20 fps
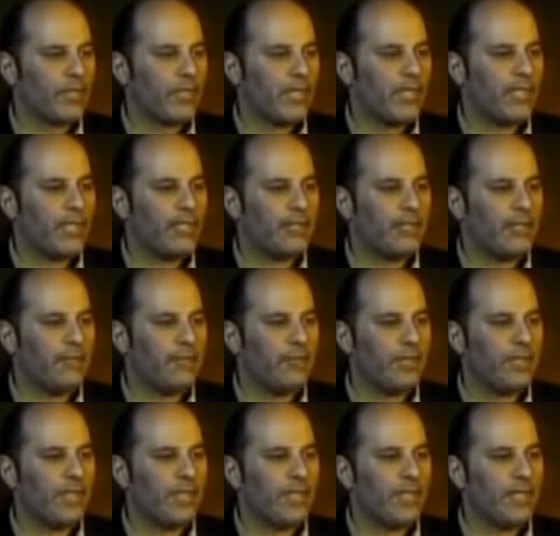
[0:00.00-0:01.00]
And let's not
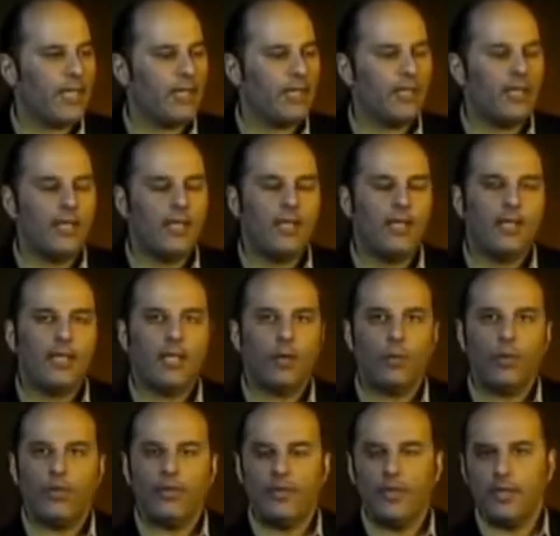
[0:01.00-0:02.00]
forget again that
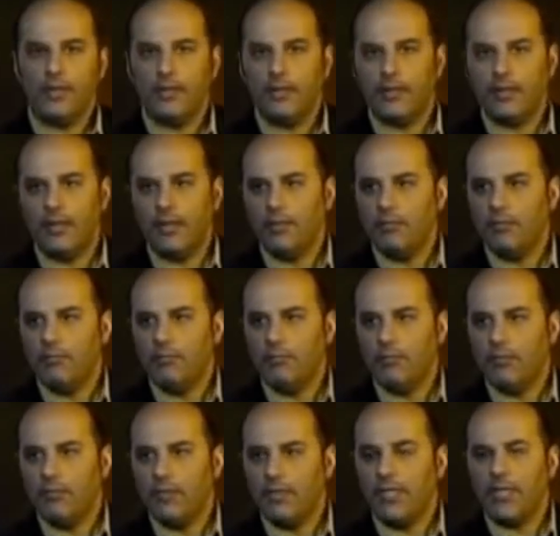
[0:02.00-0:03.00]
with this
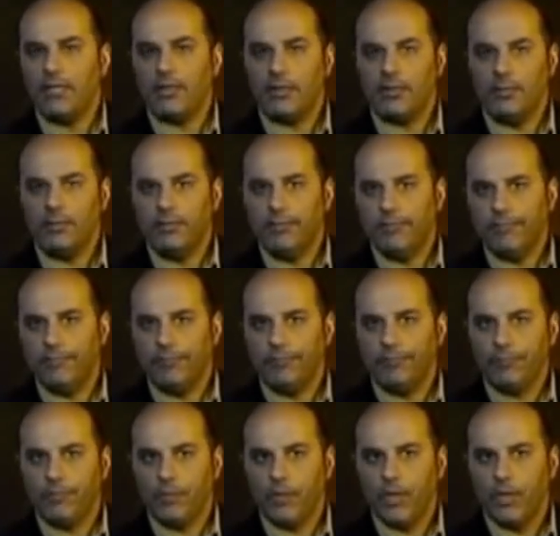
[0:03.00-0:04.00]
schism,
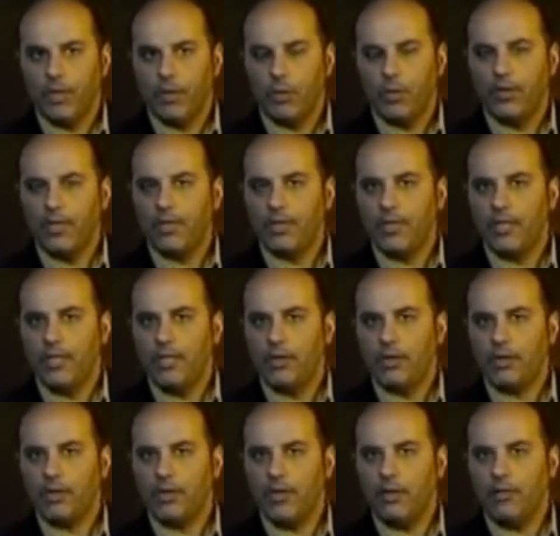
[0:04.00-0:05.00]
with this inner
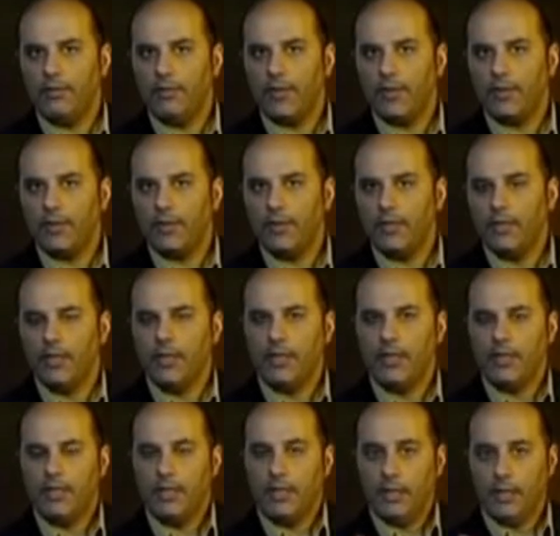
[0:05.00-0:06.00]
conflict,
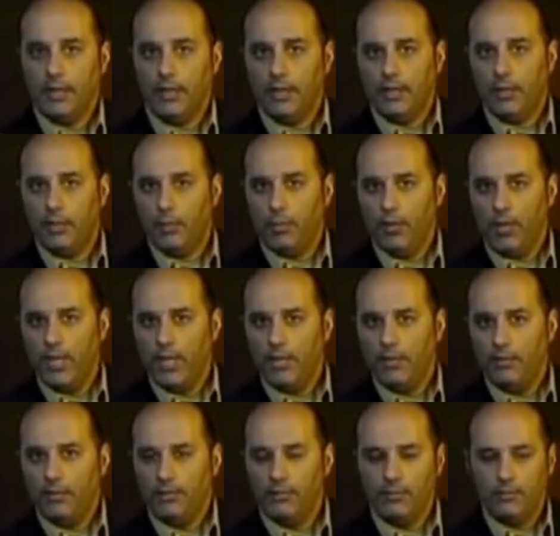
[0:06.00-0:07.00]
the
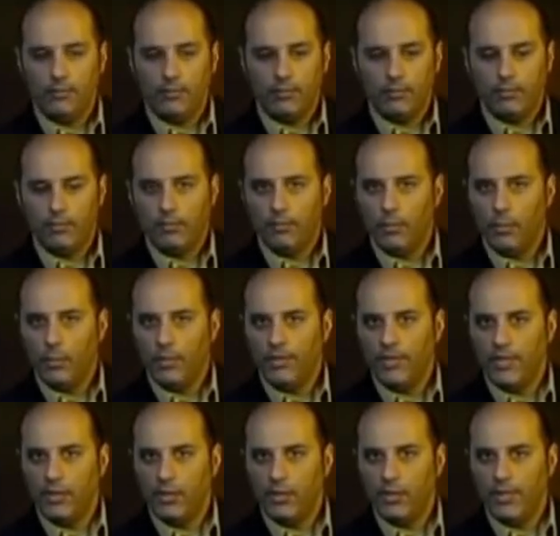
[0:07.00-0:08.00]
brain moves
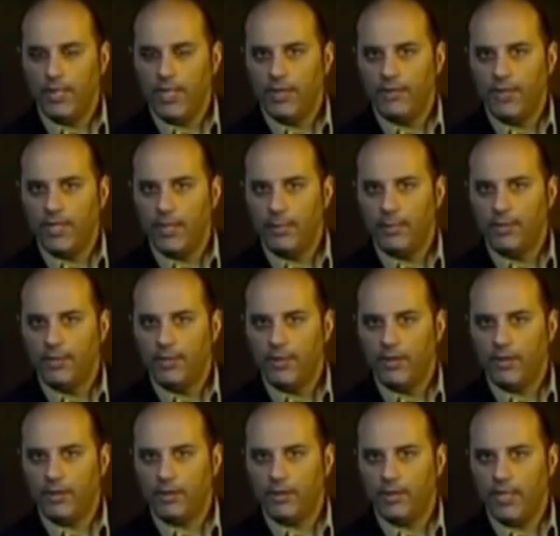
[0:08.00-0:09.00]
into a left
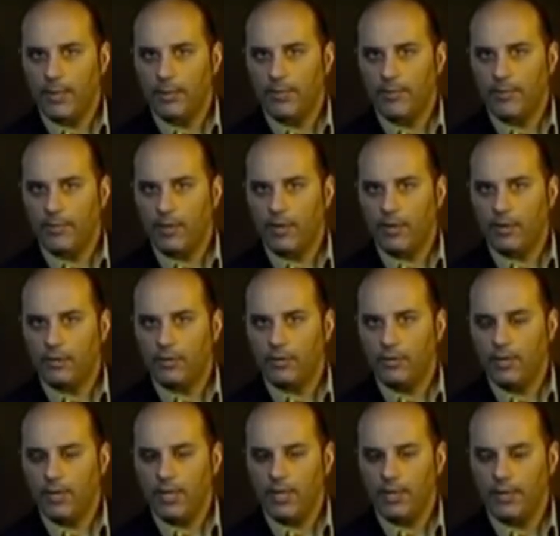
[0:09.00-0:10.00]
hemispherical type of thought,
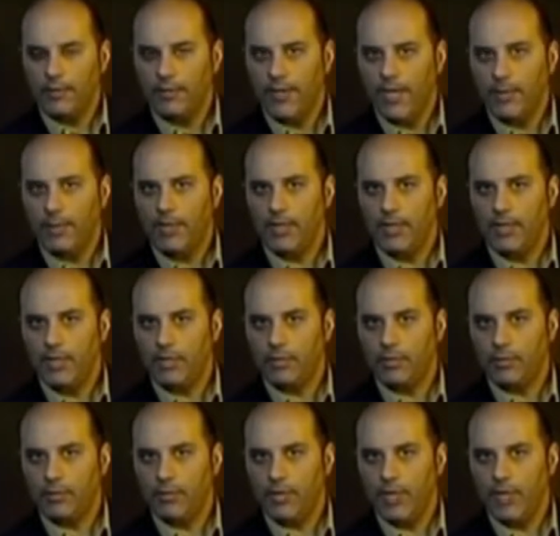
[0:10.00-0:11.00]
and the feminine is
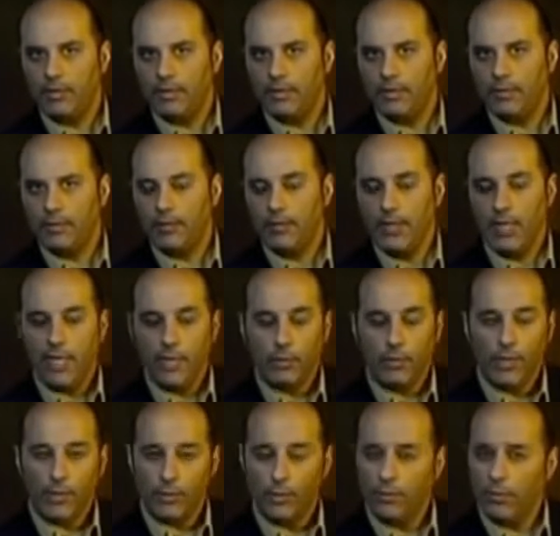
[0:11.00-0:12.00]
repressed. And
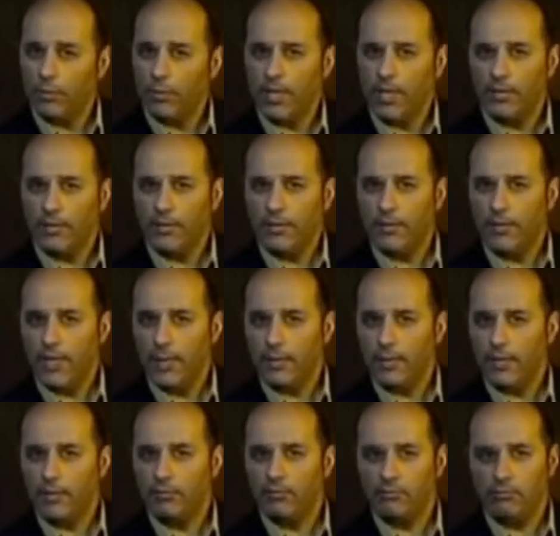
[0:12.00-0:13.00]
when you repress the
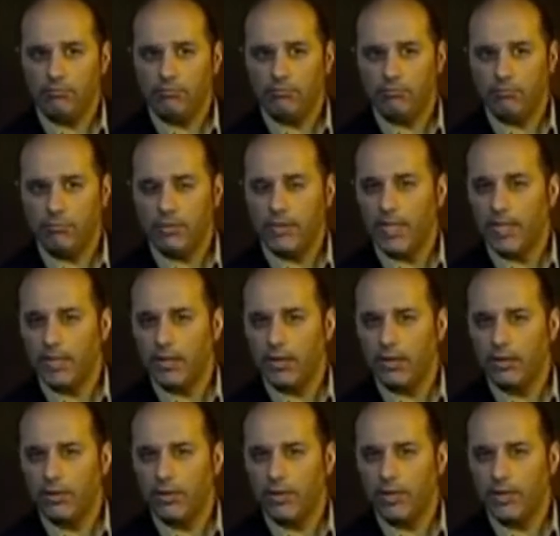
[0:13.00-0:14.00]
feminine
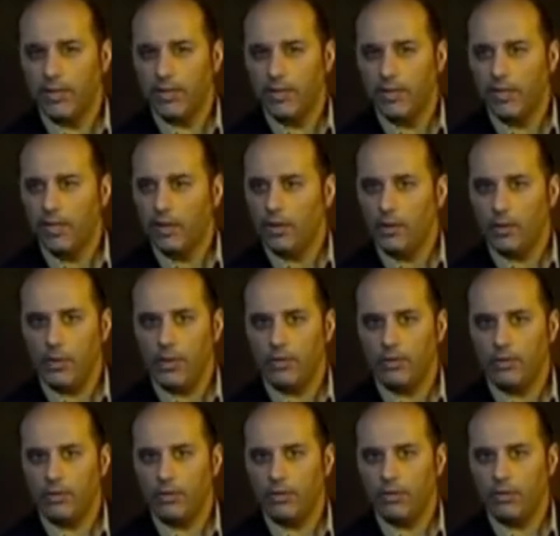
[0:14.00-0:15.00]
psychologically, you
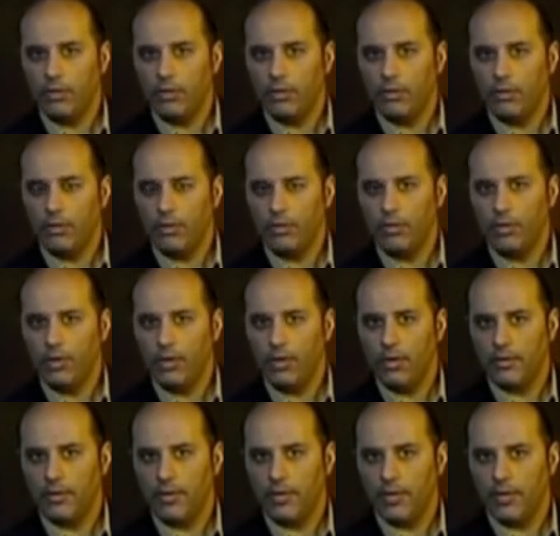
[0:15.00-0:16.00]
also do so
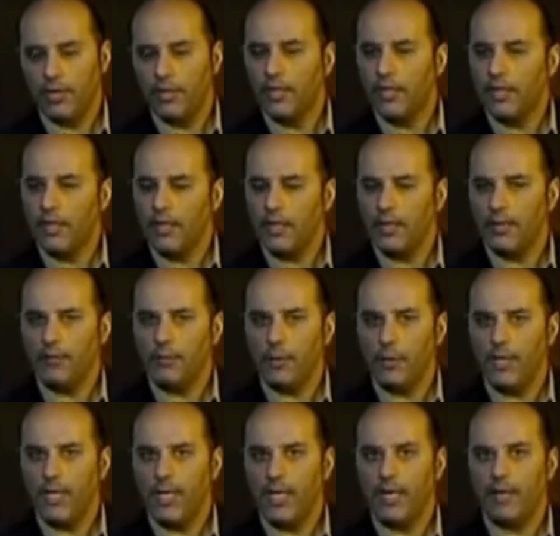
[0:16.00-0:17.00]
sociologically. And therefore,
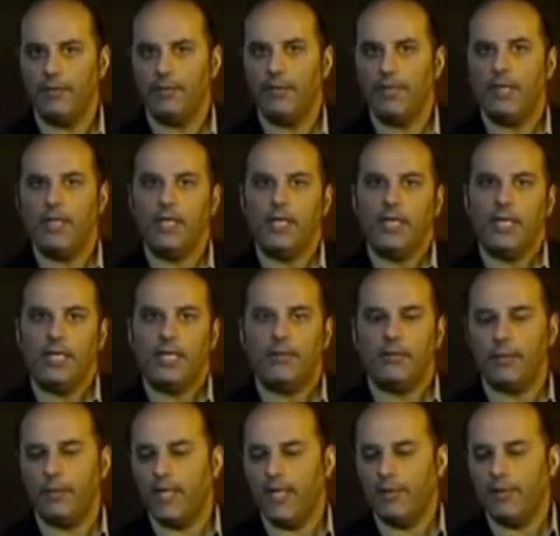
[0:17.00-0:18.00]
we have
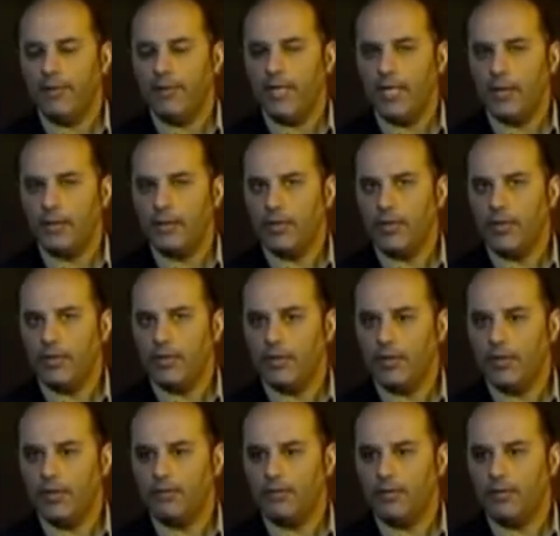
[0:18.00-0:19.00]
from 11,000 years
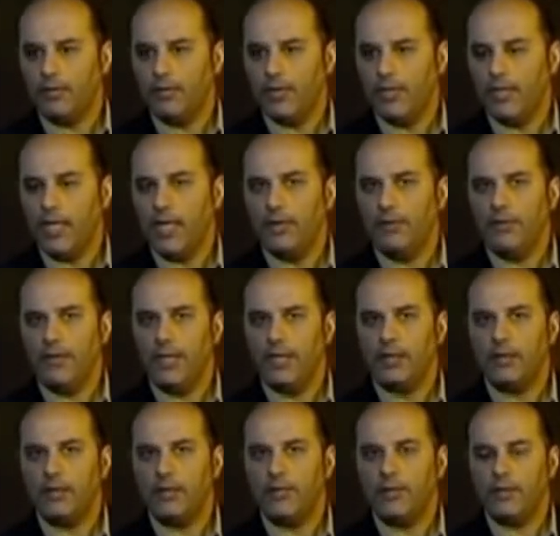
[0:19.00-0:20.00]
on, from the
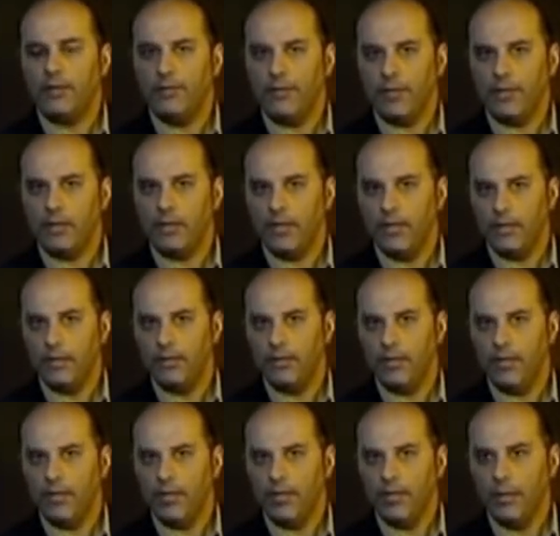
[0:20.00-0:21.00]
advent of official
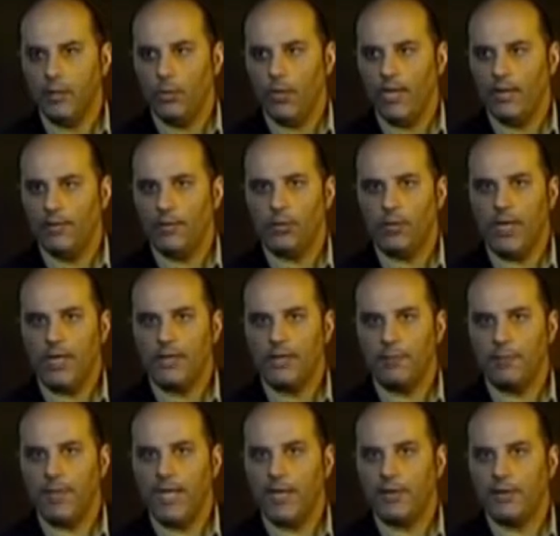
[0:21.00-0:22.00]
history, we have the rise
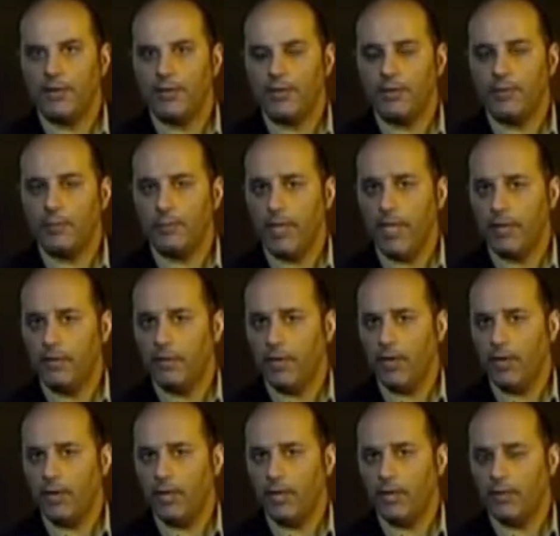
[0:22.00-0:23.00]
of patri-
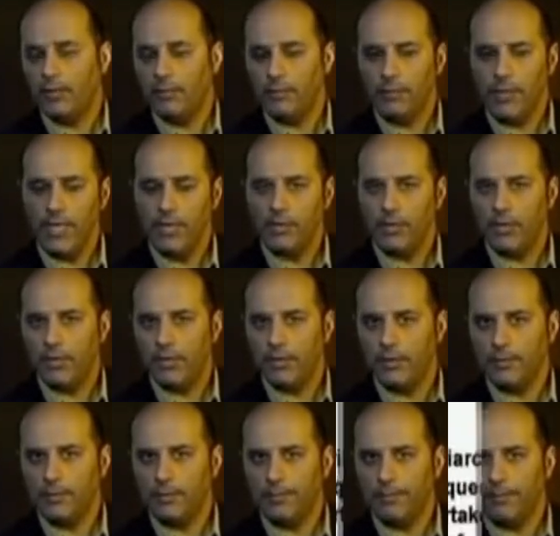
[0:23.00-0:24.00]
patriarchy and patriotism.